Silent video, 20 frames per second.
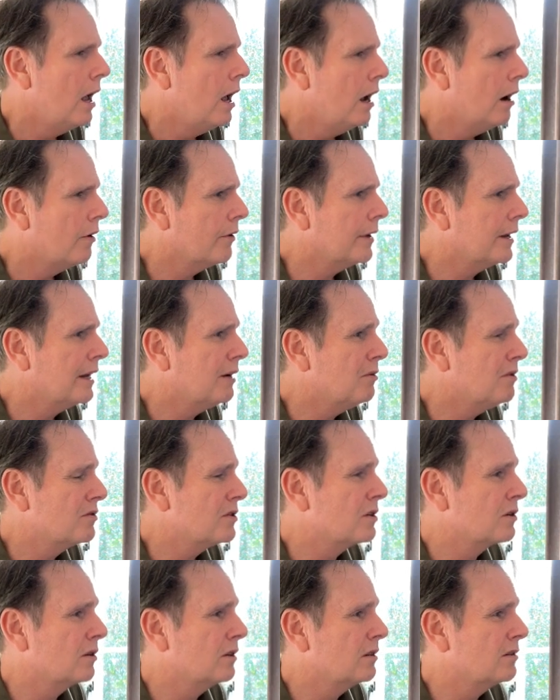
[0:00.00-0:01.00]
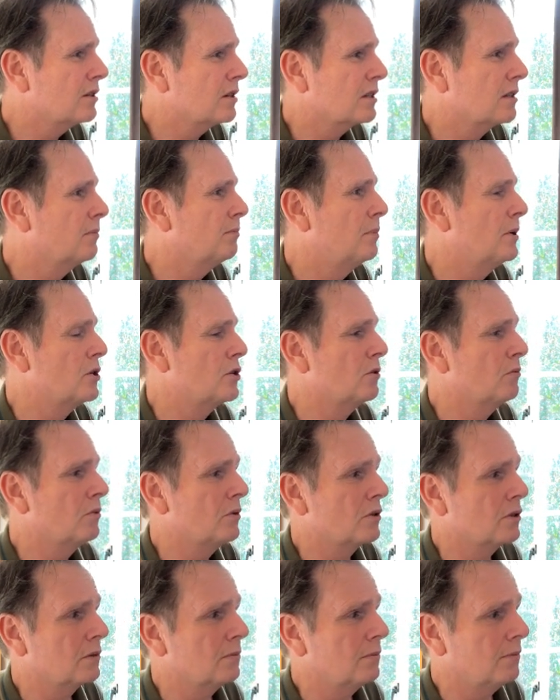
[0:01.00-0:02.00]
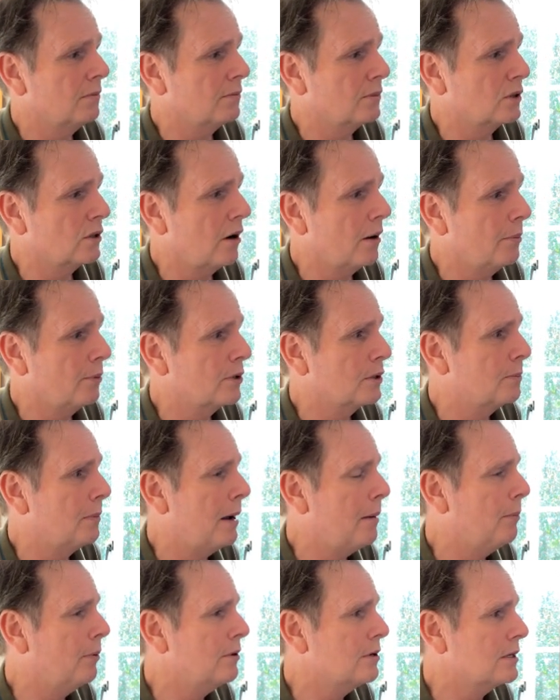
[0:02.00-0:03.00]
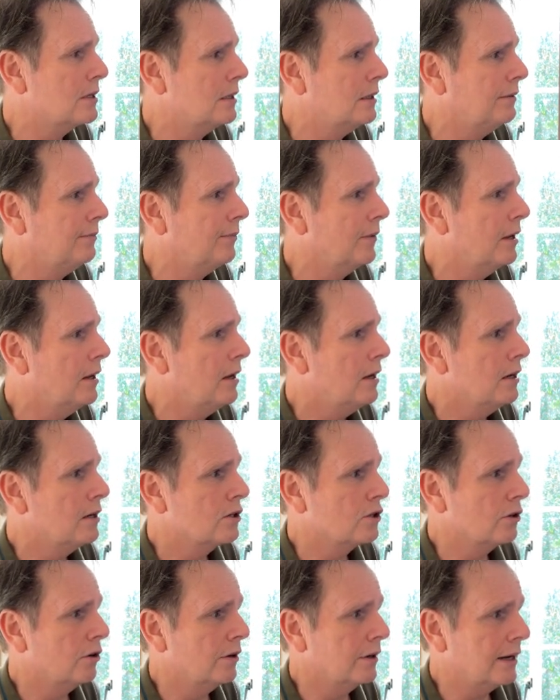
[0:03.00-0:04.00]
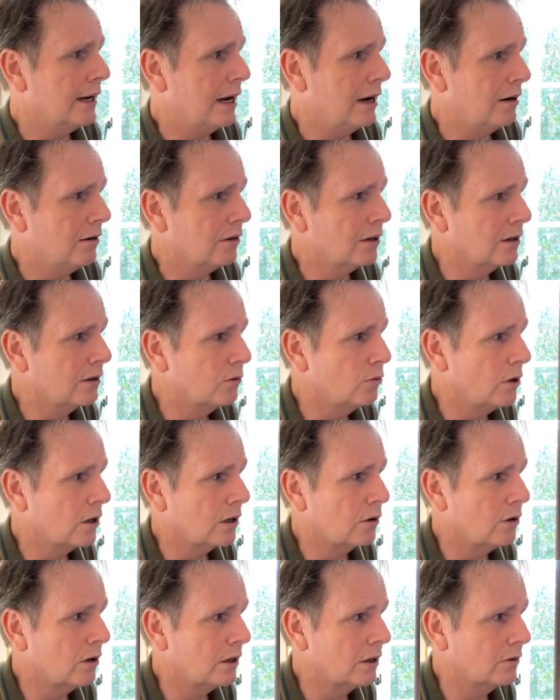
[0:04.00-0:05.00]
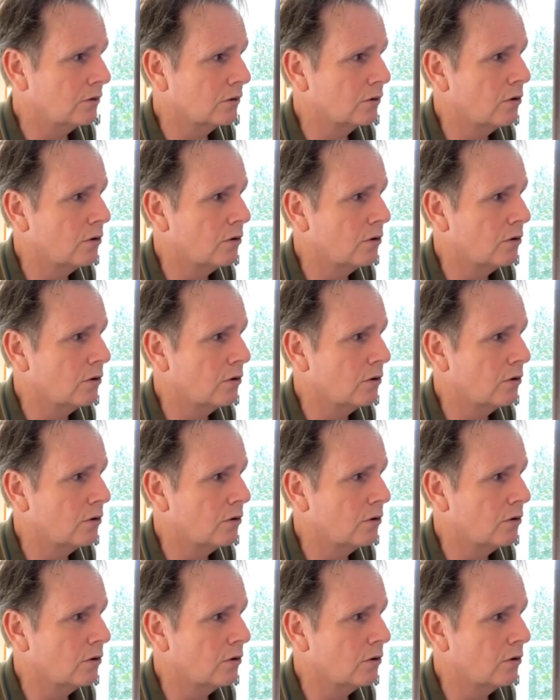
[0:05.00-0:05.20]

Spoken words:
On here, we've just got a picture with some Cypress papyrus, showing you how quite a